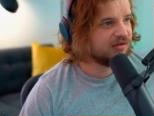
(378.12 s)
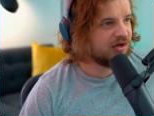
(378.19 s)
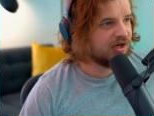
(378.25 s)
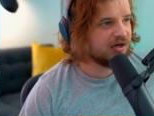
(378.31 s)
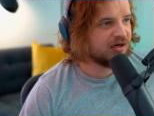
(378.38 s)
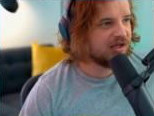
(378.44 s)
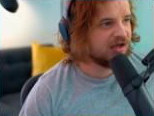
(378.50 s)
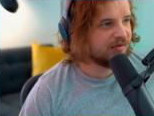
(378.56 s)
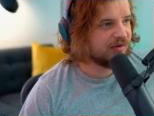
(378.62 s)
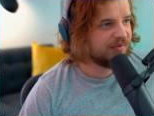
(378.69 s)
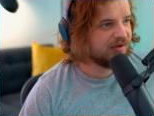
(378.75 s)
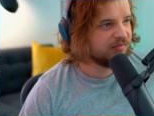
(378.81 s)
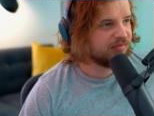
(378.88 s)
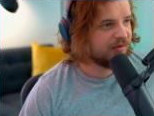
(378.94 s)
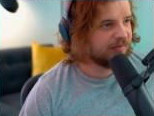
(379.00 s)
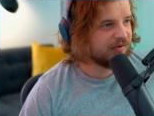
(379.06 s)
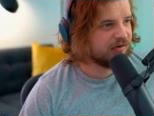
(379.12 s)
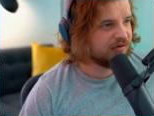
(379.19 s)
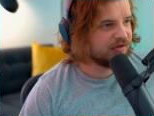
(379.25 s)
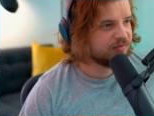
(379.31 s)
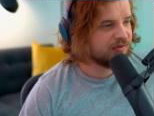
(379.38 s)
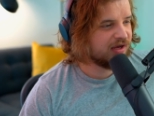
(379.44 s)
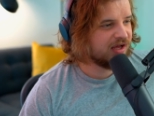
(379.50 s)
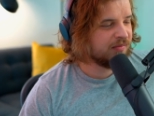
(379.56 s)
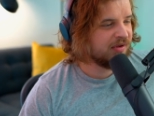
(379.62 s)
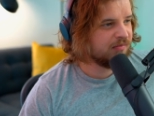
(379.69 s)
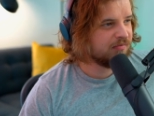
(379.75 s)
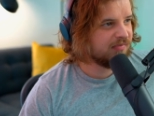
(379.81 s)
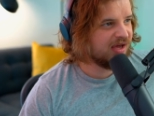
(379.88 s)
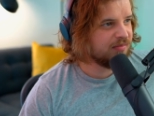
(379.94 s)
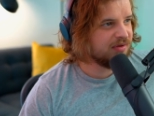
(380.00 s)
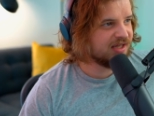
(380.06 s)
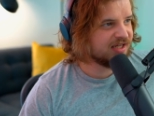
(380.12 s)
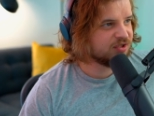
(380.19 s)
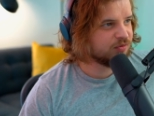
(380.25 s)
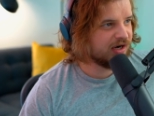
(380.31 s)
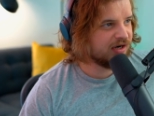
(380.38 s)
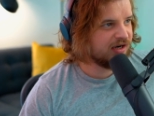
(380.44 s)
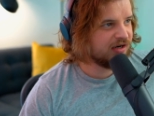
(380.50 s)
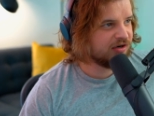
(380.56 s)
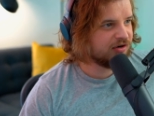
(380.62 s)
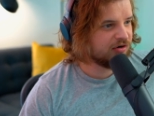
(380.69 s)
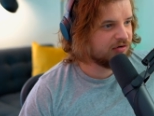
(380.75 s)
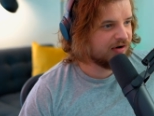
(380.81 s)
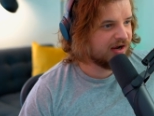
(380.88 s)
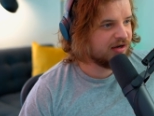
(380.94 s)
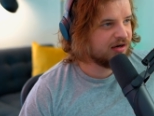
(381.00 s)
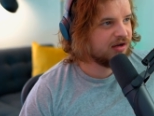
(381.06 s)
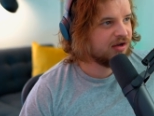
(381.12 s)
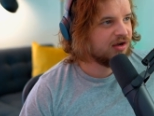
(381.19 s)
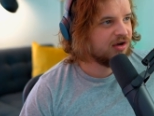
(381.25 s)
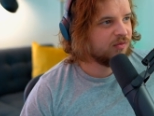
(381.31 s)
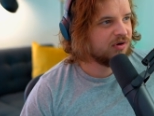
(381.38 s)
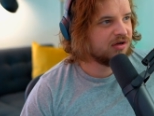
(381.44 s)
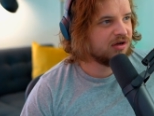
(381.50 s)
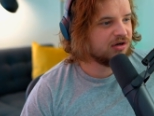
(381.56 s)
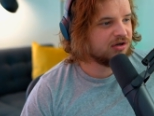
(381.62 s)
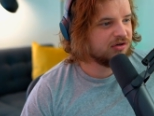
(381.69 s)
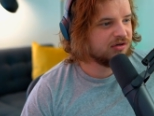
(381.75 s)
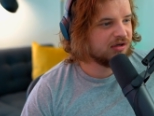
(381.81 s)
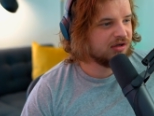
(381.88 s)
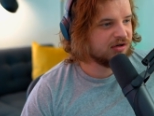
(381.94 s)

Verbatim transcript: No, I don't care about being popular at this point. I mean, maybe that's what I need to do, right? We got good